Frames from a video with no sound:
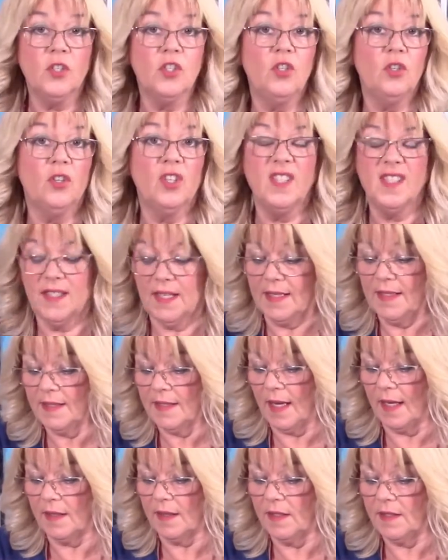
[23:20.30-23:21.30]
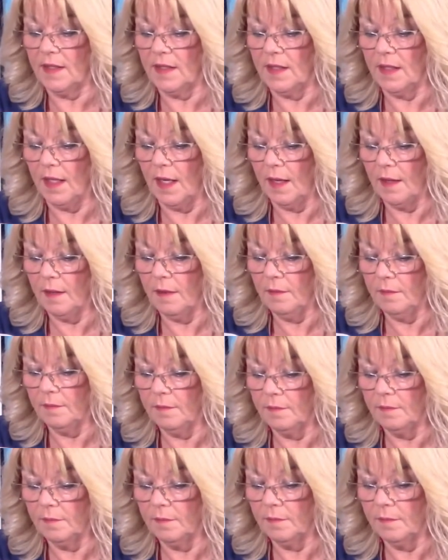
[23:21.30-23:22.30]
you could zigzag this together.
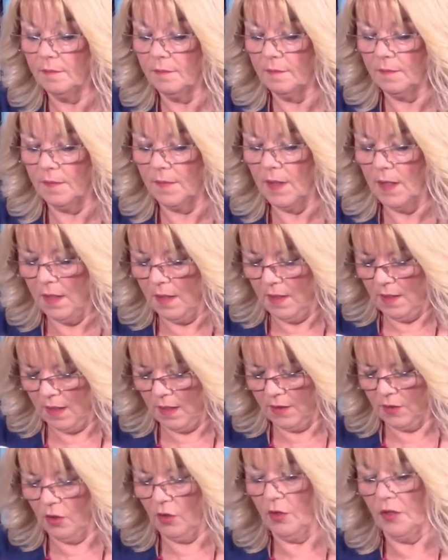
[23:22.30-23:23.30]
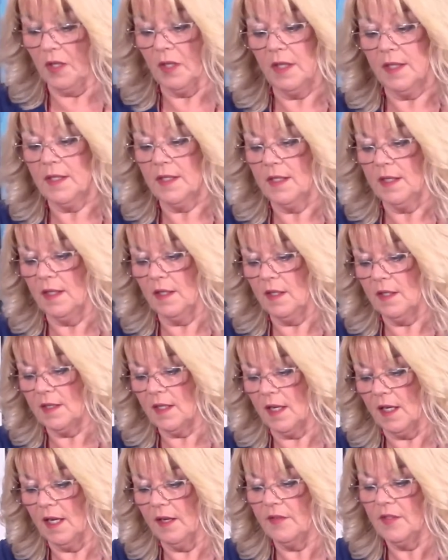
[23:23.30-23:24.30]
That's a good idea, because
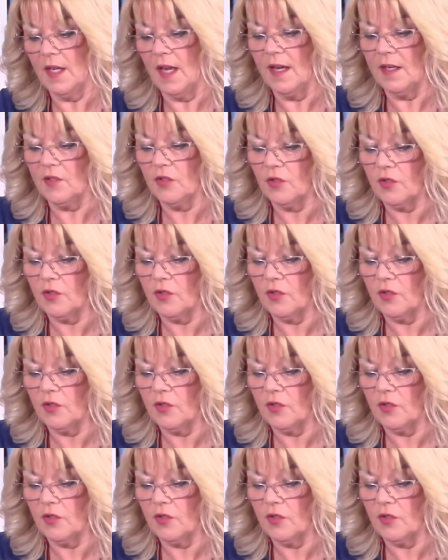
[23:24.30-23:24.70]
that gives it extra